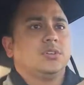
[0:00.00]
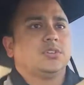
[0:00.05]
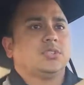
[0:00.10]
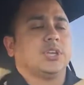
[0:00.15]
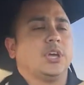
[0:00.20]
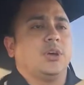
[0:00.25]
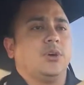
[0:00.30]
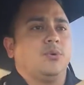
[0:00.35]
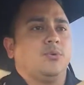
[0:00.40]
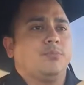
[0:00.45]

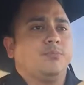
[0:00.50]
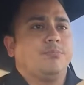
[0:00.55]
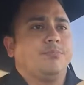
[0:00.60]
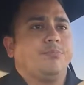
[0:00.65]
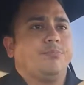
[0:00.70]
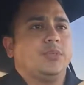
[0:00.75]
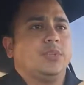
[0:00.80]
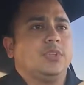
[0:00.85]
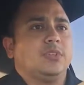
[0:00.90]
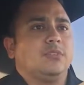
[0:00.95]
So,
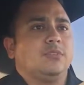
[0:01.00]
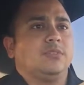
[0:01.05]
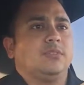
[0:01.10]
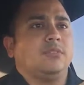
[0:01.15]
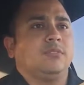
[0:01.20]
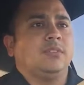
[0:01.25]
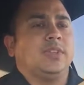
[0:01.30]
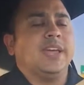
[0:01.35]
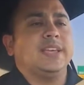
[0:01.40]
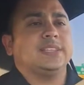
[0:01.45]

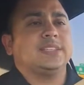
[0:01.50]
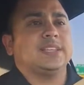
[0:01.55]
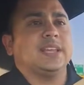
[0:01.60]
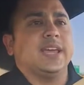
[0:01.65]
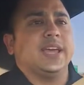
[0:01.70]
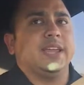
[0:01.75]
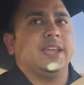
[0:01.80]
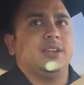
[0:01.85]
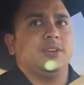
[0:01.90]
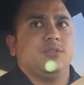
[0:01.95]
last
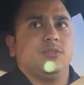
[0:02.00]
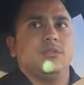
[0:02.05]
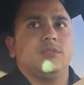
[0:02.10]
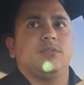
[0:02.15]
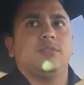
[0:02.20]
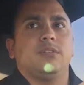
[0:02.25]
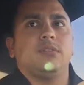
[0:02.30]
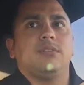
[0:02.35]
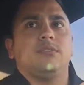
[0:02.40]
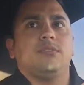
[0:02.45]
night,
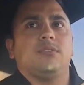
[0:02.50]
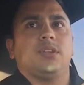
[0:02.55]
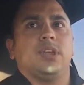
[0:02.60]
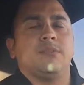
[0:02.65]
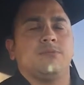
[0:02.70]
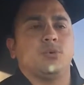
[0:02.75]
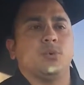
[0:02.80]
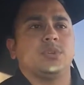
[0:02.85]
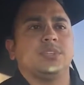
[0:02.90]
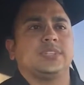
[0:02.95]

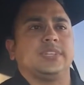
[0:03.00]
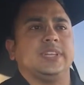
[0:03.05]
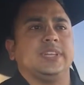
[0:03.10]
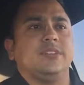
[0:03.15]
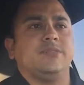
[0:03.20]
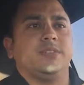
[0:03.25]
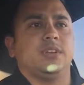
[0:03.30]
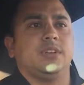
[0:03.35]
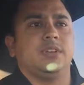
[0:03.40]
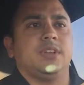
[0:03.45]
everyone's
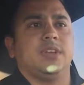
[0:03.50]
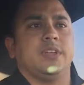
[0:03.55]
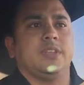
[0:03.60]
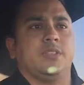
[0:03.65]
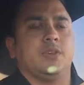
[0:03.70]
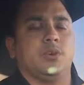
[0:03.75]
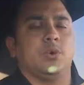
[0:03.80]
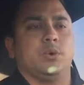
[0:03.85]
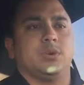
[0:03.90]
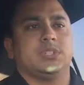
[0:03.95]
leaving
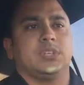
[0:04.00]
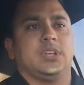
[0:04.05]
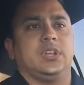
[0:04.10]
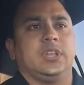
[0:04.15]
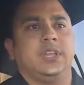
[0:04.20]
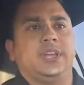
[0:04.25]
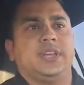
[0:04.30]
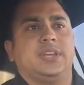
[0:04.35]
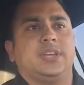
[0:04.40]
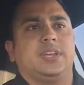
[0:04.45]
the North
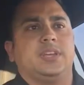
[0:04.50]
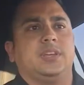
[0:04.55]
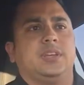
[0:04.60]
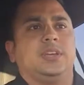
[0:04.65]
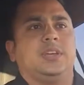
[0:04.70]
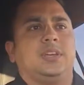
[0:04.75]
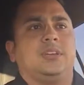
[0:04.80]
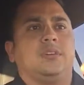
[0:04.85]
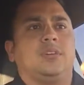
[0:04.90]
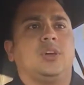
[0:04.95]
Salt Lake
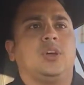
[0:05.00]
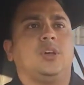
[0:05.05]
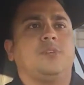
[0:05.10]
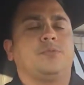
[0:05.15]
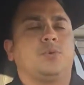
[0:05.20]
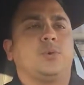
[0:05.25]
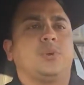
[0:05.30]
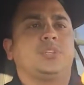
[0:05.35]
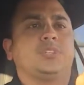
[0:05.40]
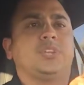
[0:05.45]

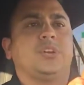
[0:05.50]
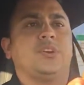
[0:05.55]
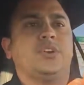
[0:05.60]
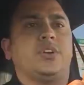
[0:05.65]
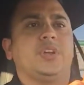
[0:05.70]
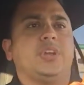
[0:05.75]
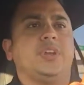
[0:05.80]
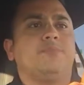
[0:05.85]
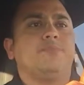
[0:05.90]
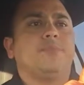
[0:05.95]
golf course
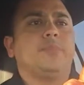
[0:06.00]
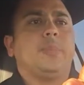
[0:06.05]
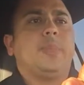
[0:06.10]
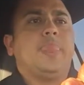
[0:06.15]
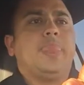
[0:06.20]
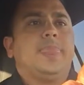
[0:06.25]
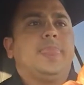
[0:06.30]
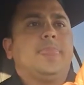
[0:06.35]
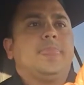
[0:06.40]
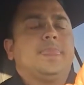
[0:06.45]
area.
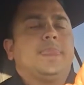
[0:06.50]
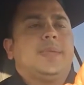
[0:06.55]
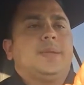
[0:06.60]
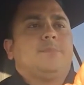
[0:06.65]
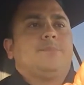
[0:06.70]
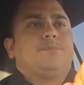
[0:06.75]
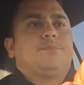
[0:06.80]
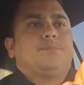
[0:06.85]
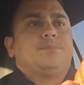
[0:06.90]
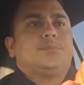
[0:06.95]

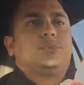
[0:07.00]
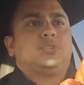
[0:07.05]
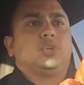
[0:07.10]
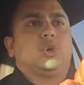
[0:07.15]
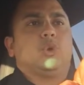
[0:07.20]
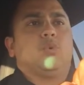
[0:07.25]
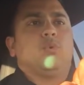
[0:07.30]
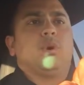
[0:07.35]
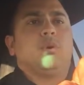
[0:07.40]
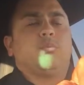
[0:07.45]

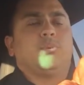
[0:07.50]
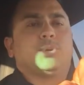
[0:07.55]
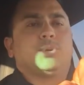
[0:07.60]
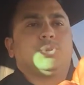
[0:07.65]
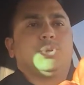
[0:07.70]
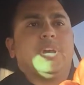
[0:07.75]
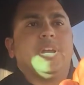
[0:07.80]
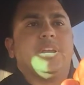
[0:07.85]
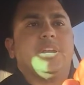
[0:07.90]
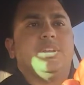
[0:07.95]
So what we're
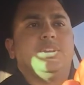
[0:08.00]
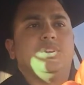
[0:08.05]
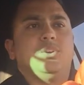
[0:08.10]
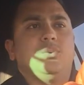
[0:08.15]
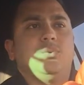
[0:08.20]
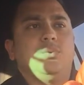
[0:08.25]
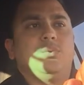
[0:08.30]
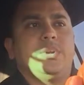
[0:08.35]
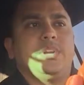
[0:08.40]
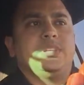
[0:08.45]
trying to
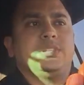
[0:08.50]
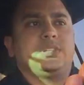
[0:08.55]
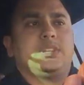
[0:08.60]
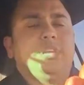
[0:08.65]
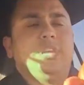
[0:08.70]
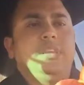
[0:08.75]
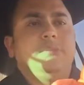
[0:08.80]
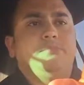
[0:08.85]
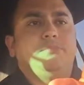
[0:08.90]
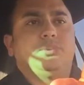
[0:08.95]
do is
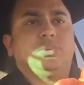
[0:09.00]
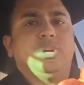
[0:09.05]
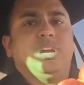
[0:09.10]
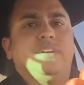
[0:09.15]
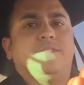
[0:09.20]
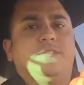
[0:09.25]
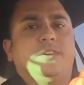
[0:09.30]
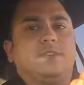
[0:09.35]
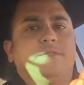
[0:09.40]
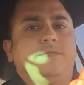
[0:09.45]
keep
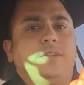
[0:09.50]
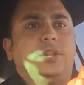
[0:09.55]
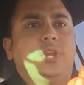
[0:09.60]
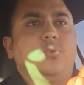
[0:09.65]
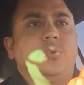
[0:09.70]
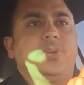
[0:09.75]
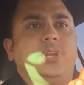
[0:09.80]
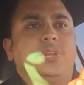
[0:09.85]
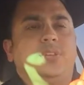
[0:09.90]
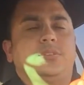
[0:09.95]
traffic
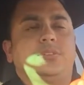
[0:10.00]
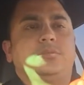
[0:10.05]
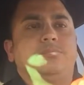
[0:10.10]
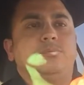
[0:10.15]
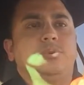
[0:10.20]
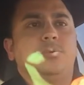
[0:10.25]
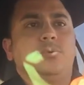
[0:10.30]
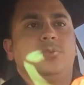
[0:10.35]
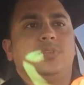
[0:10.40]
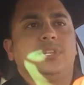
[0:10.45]
flowing as
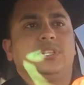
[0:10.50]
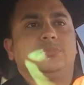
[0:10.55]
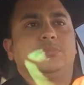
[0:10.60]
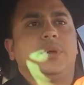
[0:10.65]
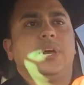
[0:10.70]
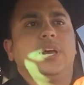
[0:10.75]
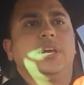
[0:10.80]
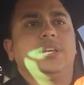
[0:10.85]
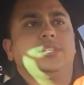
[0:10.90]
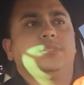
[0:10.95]
smooth as
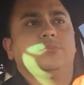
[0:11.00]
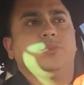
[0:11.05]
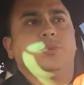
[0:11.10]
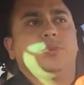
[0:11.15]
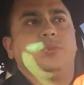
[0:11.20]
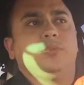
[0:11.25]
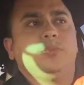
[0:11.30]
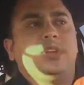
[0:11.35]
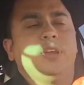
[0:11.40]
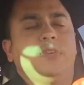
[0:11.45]

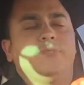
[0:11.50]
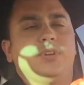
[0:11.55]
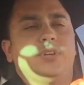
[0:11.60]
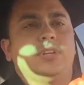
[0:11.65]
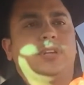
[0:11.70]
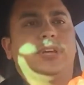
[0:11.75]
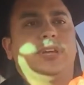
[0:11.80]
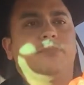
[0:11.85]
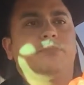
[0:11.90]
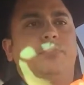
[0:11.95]
possible. Every
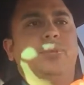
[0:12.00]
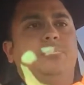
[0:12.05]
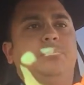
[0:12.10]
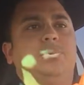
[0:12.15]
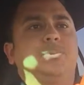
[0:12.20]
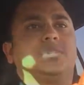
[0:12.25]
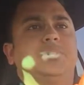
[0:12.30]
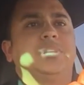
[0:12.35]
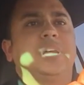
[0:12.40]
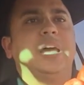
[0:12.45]
time
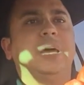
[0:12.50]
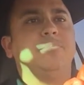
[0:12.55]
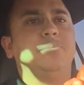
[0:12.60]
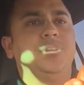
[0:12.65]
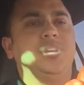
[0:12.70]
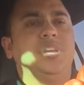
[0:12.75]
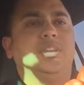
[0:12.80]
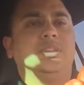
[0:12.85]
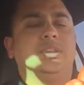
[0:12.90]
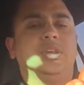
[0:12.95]
people stop,
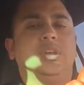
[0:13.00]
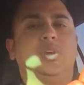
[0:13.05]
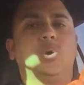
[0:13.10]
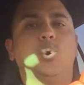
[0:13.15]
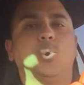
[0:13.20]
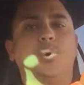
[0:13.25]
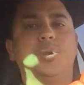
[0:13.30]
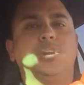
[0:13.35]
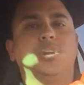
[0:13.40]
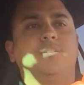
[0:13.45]
you get the
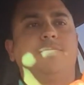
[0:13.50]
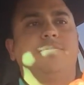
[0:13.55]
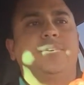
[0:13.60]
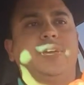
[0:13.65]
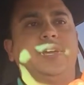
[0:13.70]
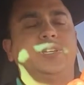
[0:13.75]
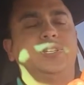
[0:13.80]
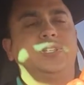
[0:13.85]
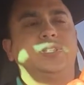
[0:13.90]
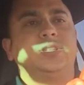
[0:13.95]
accordion
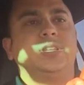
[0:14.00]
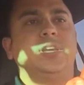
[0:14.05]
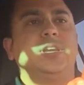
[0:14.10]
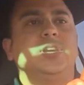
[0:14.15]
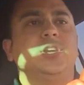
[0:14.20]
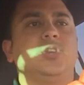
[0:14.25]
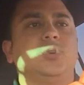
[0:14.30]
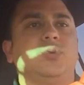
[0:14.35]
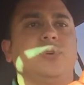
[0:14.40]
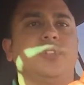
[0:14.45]
effect, just
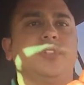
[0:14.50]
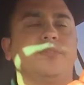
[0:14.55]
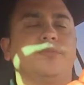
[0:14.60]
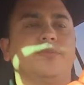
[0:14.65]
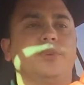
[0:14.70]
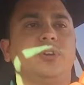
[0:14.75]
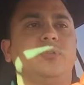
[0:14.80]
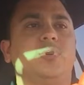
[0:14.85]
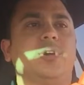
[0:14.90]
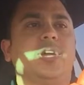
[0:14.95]
like you do on the
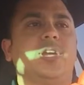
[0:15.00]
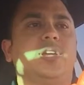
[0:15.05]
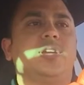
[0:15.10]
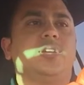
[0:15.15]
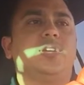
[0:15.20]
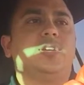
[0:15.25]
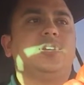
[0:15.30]
freeway.